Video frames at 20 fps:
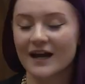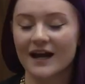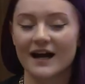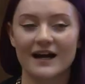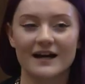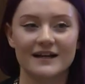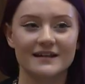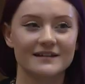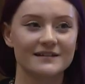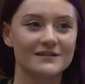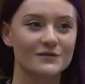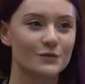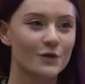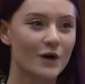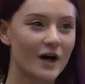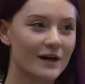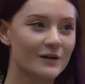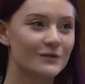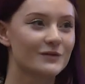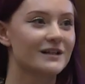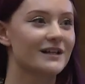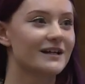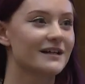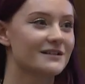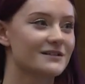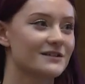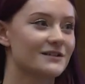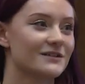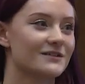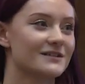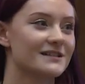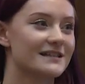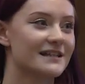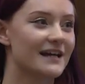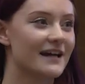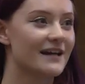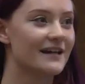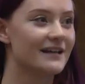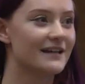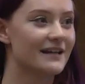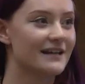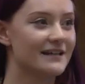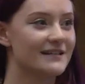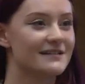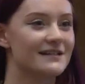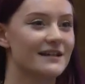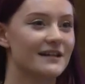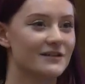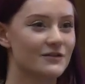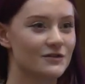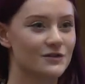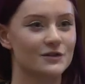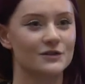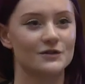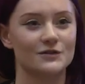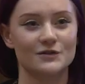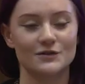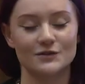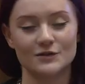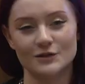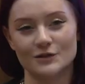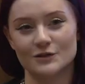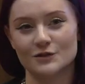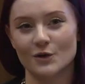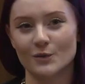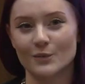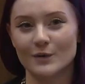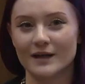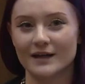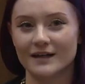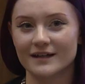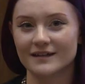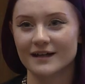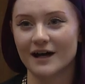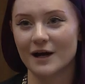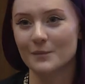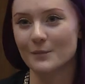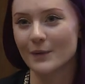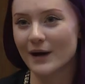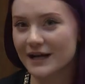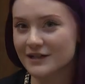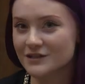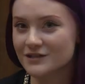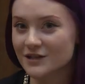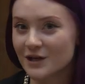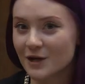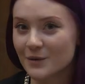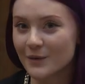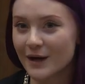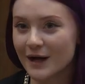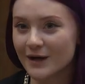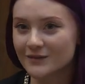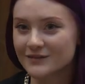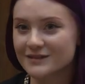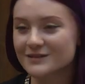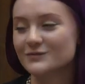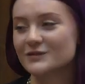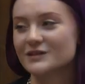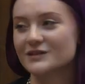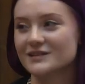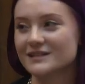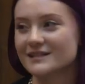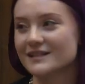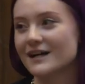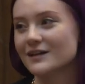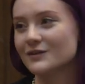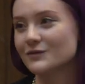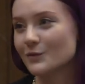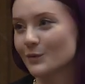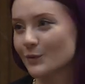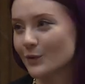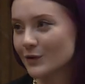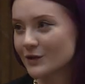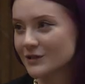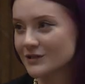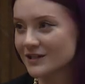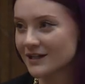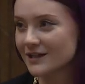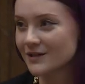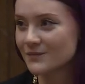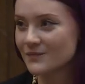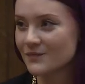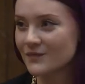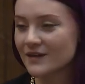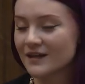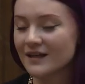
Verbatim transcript: and what I would like to do today is introduce you to the topic that I'm passionate about, which is anthropology.